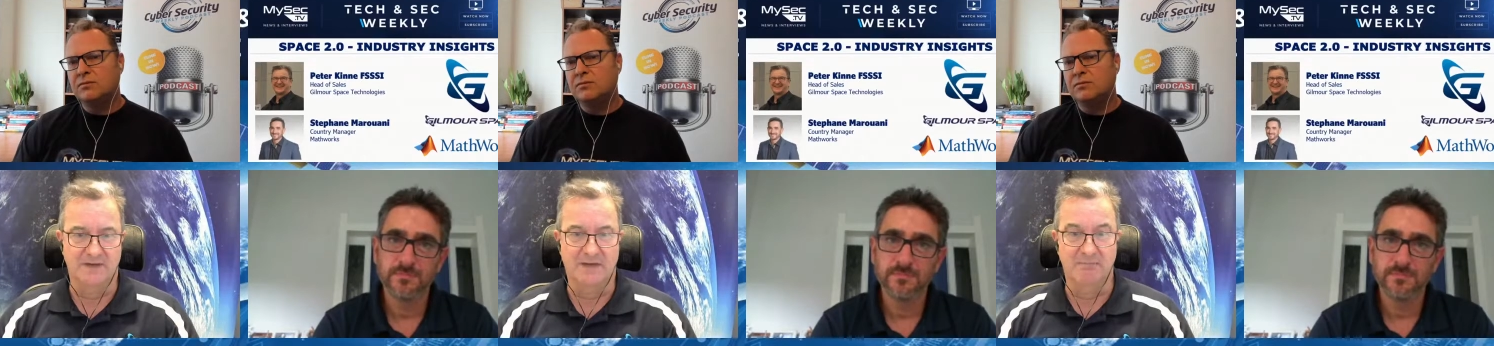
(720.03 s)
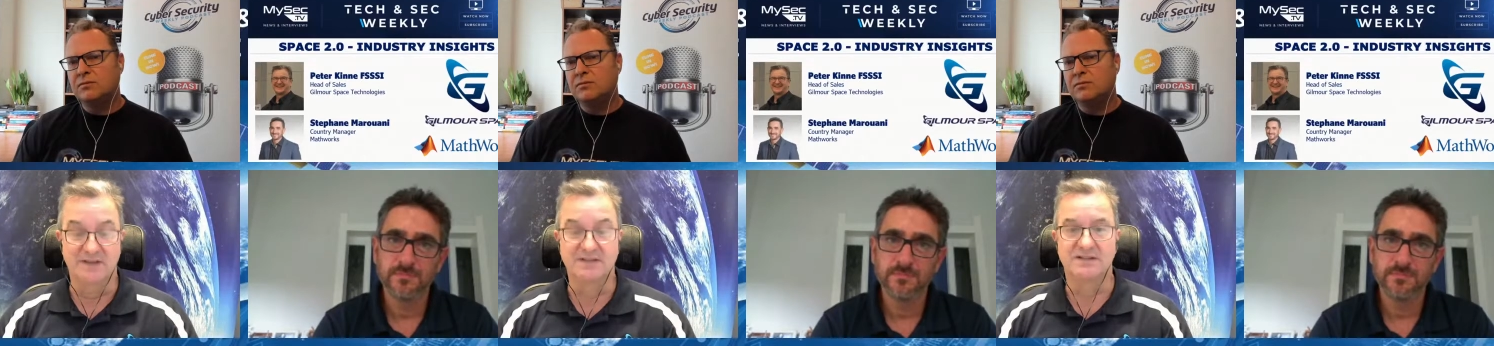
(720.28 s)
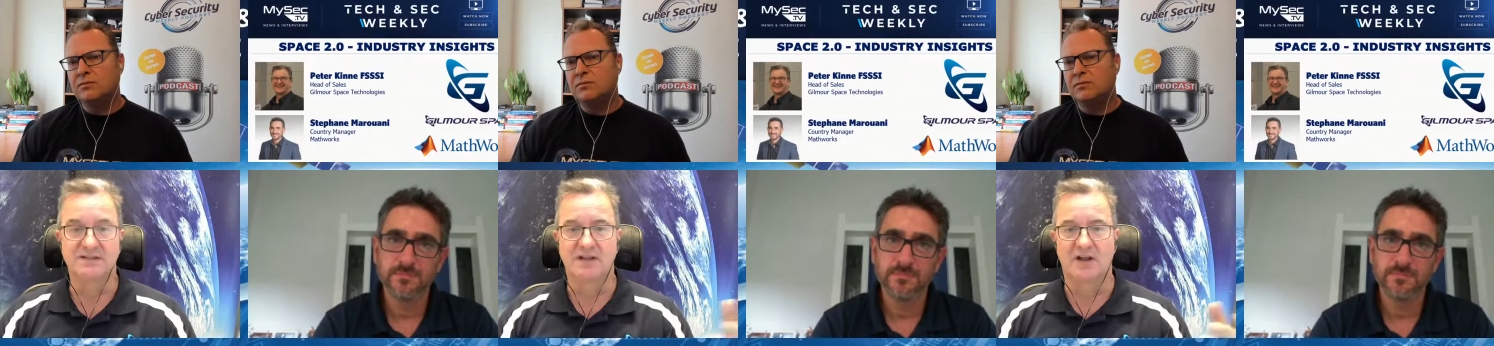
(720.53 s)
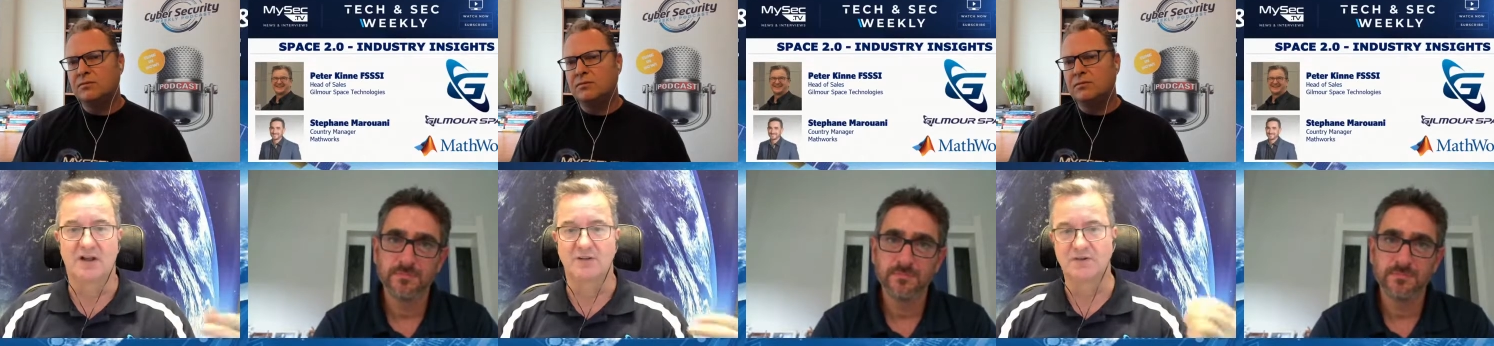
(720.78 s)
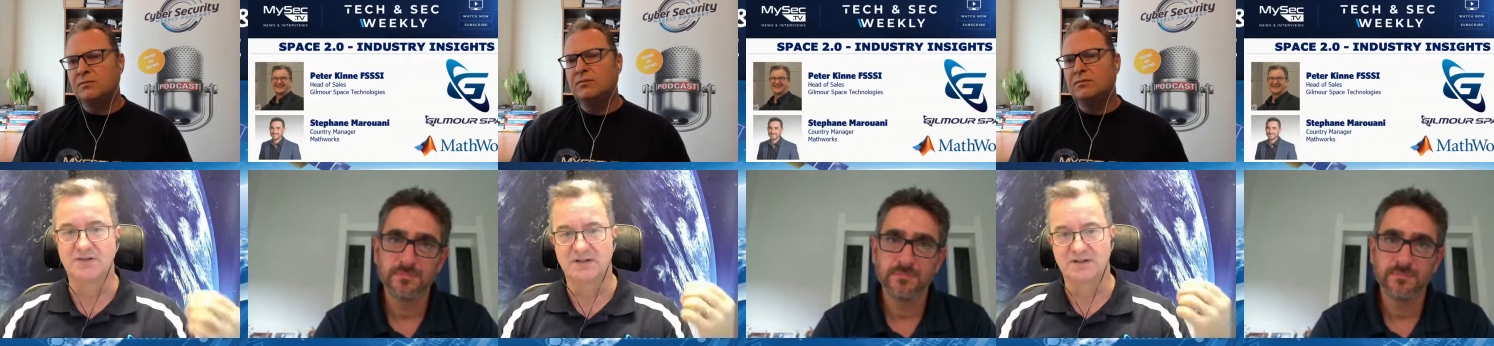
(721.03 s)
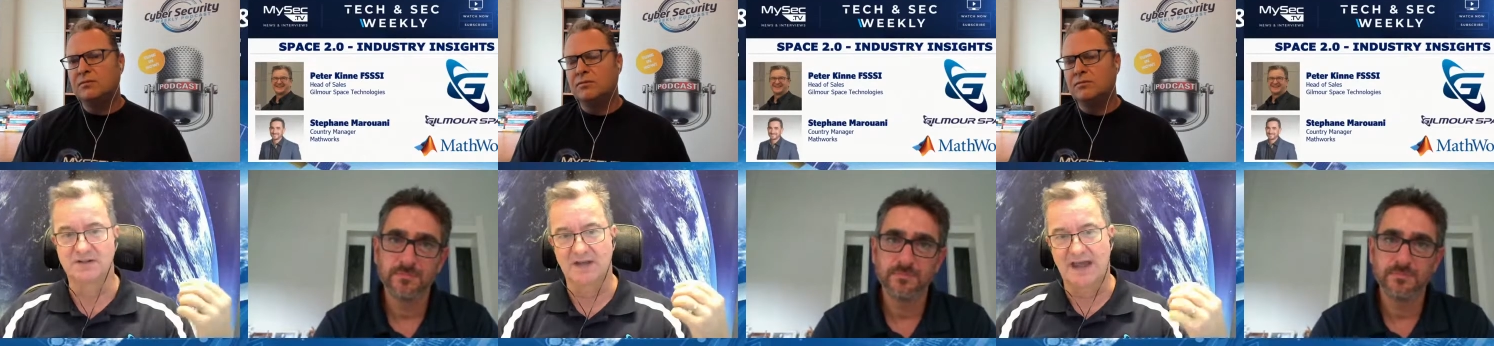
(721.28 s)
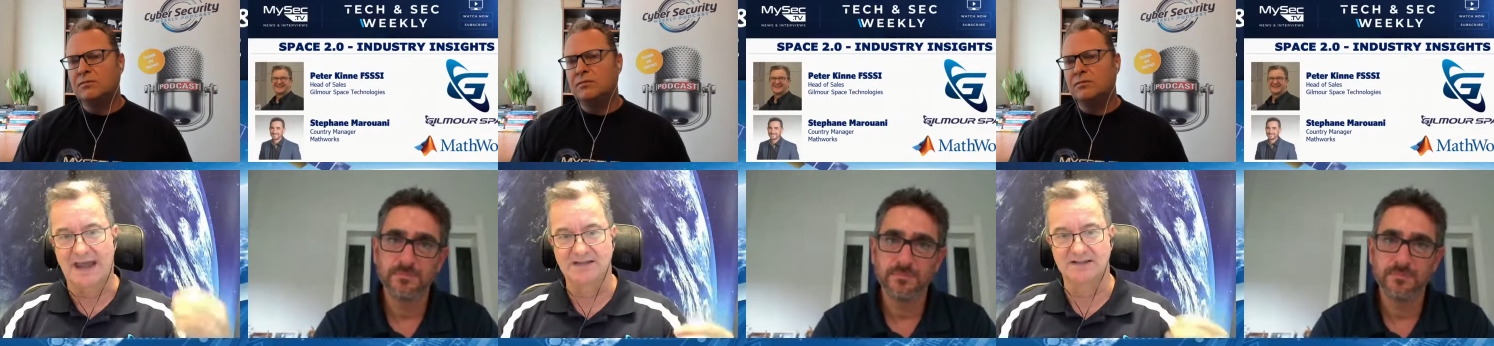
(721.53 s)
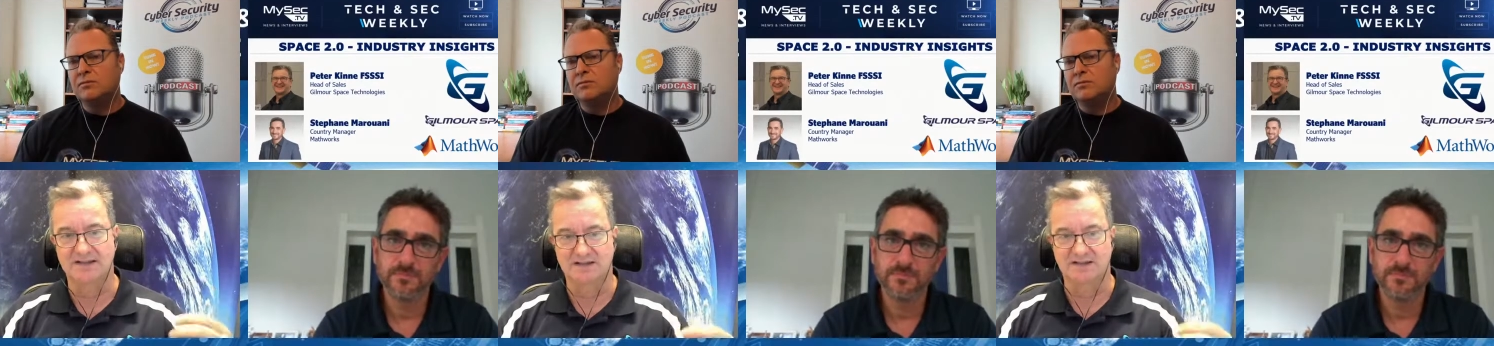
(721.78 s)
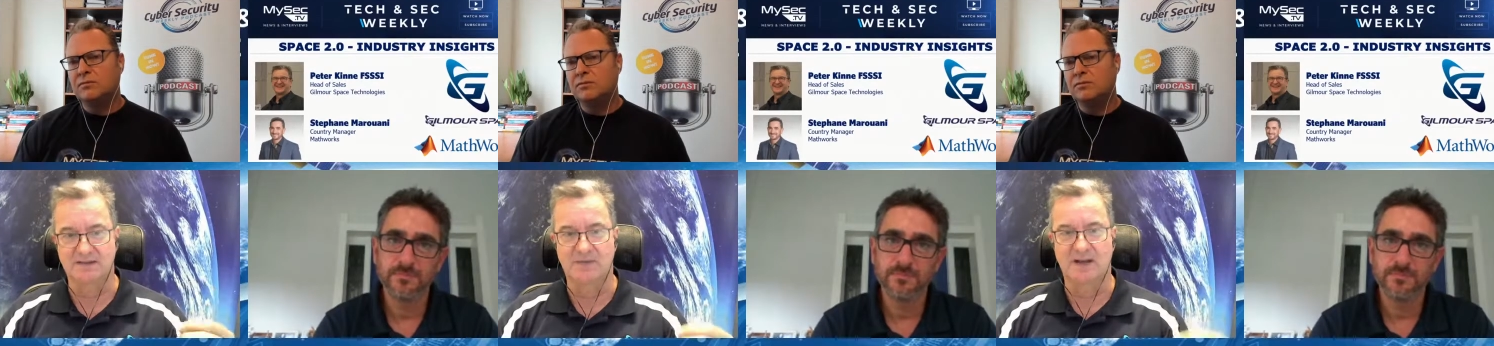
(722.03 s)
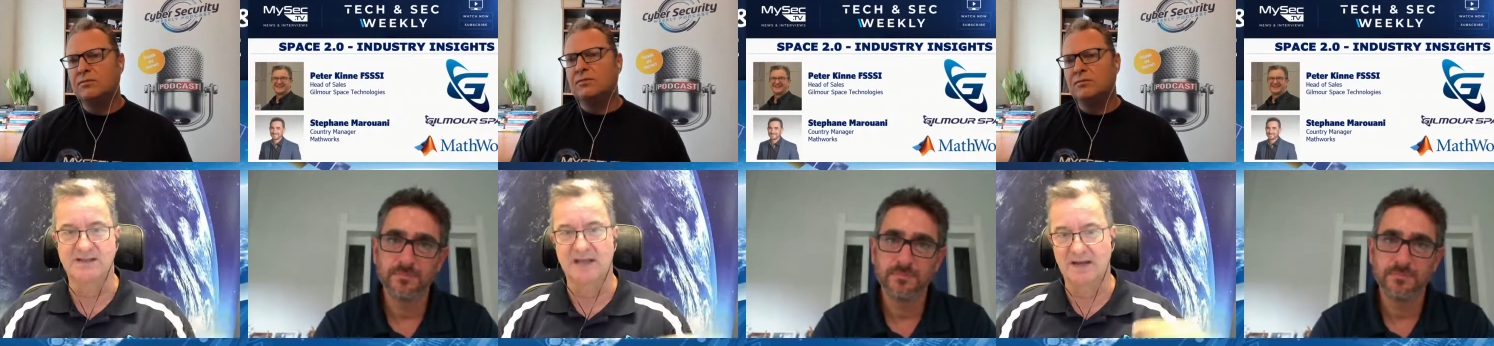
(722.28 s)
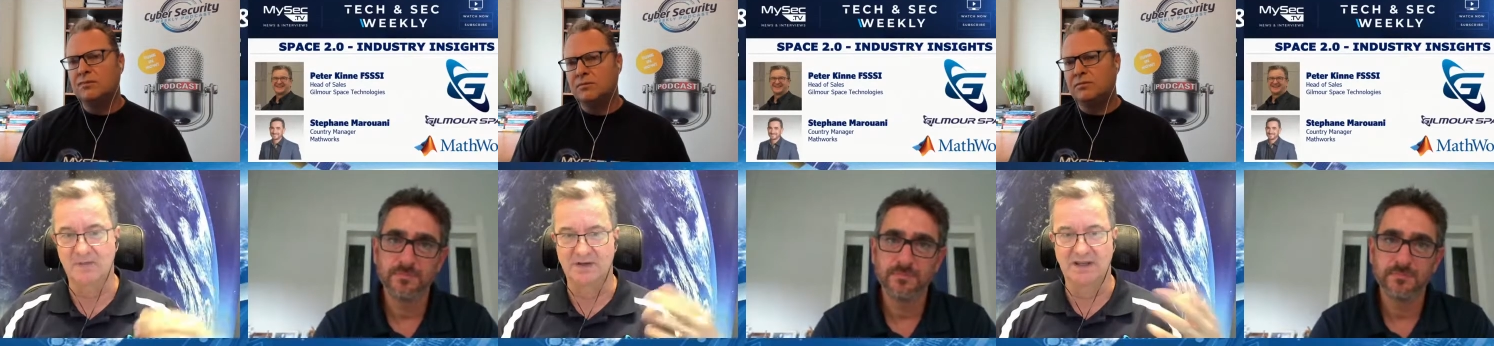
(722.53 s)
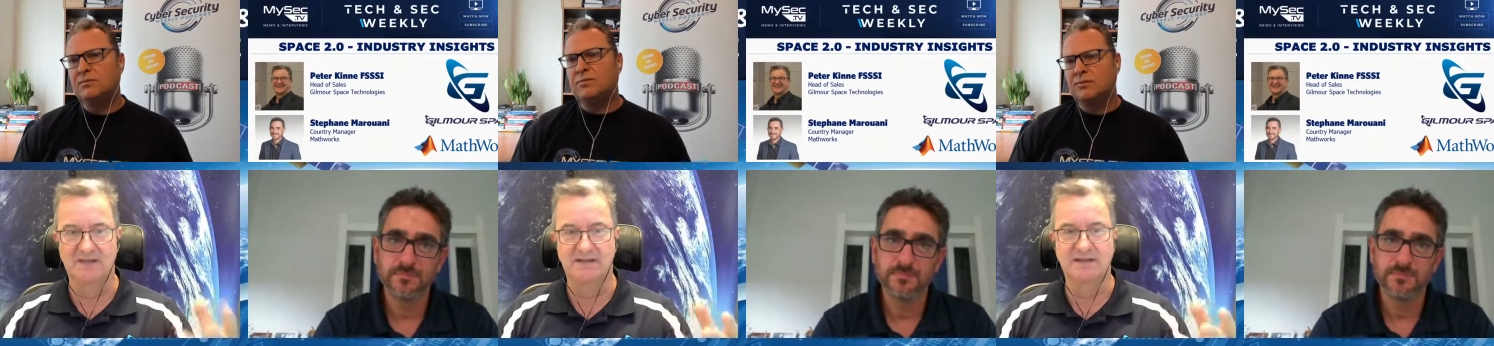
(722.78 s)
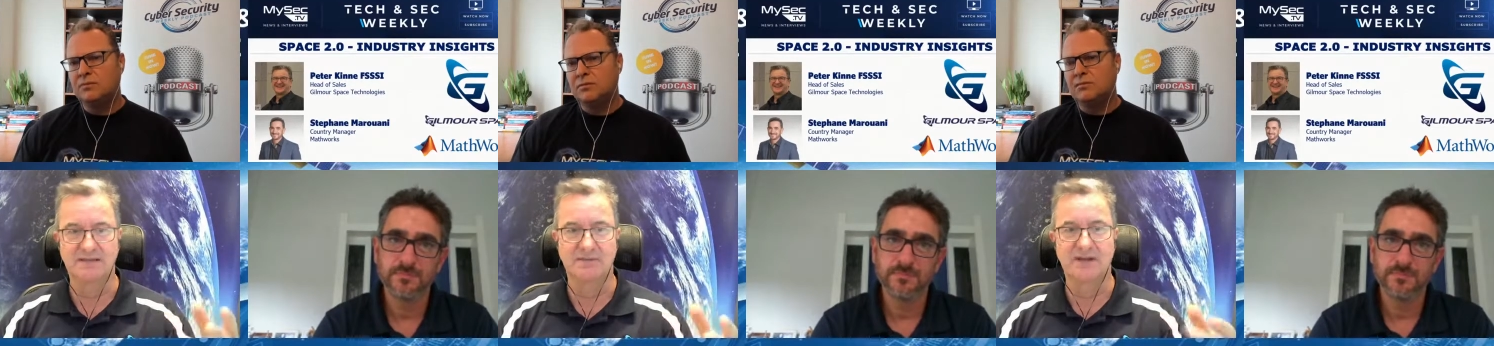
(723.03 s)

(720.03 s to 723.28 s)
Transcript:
Speaker 1: our business line, which is access to space. How do we get these